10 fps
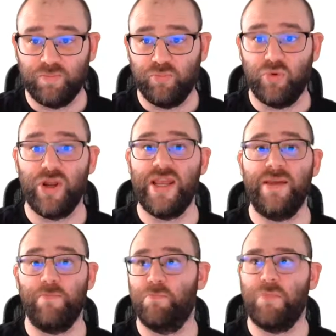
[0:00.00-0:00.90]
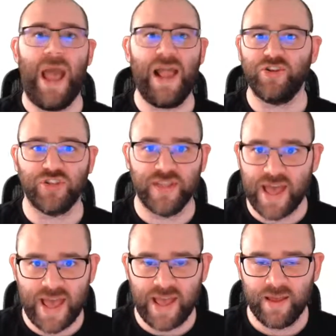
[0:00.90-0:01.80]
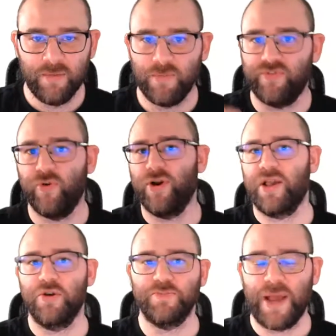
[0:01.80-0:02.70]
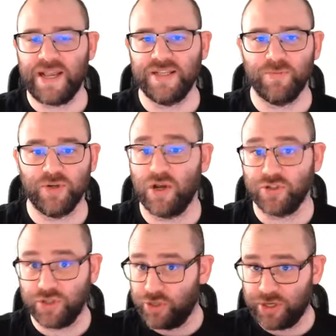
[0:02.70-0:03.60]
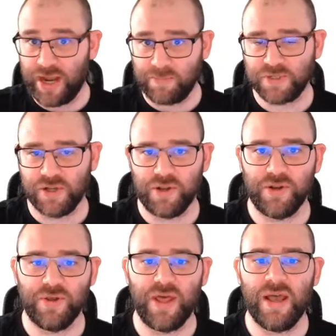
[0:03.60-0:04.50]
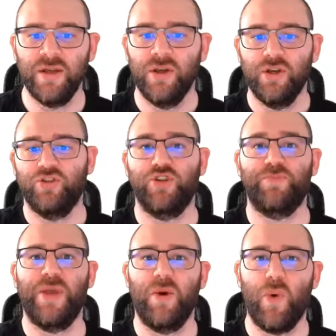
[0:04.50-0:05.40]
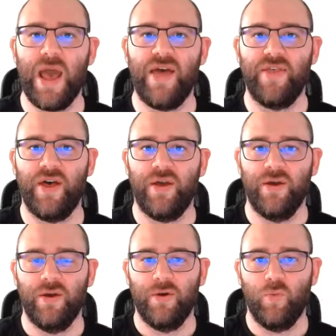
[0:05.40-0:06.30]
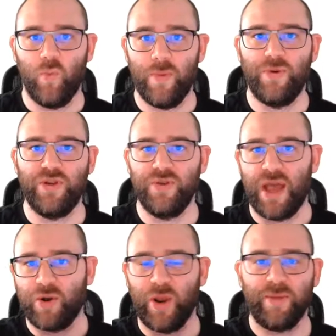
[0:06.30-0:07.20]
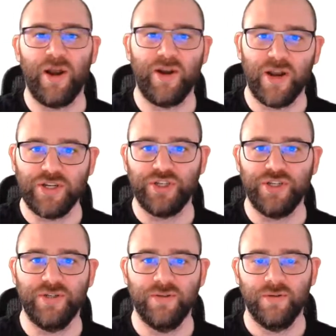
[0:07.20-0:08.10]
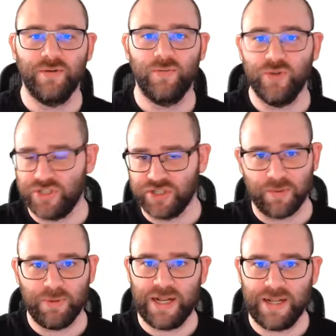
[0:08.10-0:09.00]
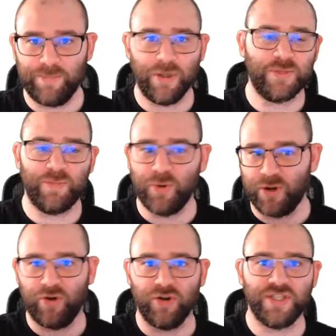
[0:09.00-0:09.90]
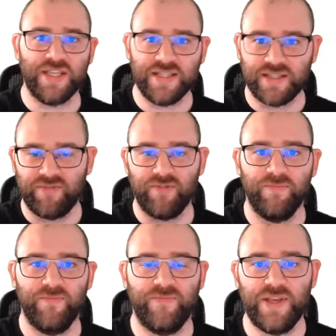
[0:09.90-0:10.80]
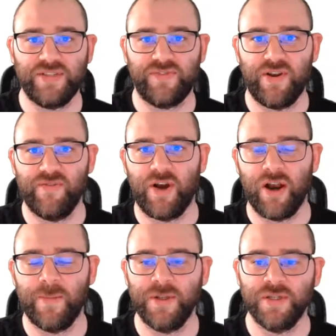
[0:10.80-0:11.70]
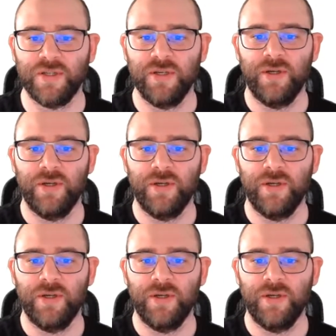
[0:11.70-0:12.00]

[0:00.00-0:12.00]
pre-patch there before it goes back into production, you can absolutely do that. Just be aware that when we do that quick migration, which is completely possible across these different vSphere environments,